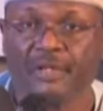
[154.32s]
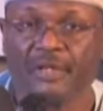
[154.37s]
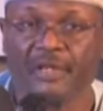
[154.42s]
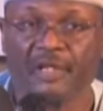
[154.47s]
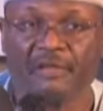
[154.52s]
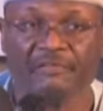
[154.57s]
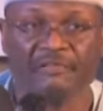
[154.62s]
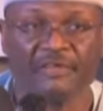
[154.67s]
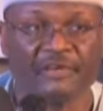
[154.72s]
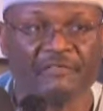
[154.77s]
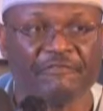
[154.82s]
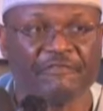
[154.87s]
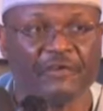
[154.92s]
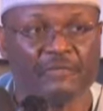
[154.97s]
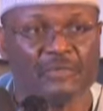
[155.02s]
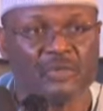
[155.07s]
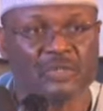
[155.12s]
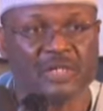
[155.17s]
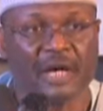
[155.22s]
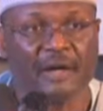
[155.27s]
if the
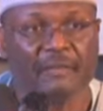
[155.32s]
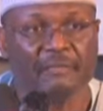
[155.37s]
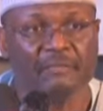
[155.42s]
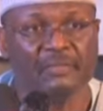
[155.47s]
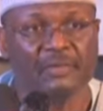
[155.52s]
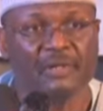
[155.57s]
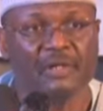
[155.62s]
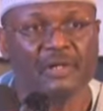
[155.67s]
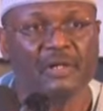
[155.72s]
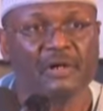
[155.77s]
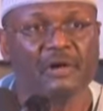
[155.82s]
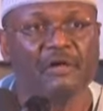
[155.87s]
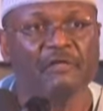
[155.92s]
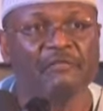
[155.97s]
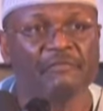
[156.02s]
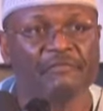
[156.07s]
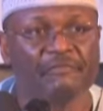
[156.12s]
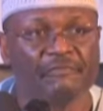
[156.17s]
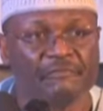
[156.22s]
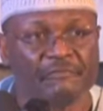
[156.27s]
reforms come
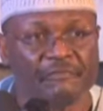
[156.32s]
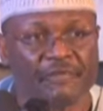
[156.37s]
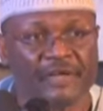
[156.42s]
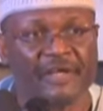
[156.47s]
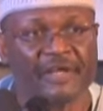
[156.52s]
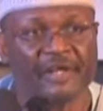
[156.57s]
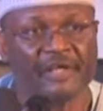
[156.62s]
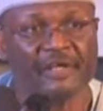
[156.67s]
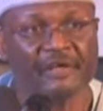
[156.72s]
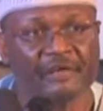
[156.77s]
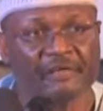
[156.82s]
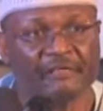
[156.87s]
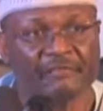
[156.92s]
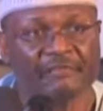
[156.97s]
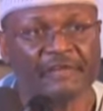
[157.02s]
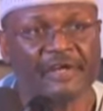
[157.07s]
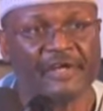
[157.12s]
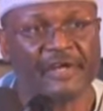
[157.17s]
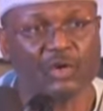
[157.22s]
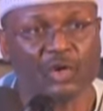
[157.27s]
very,
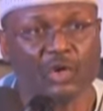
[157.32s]
very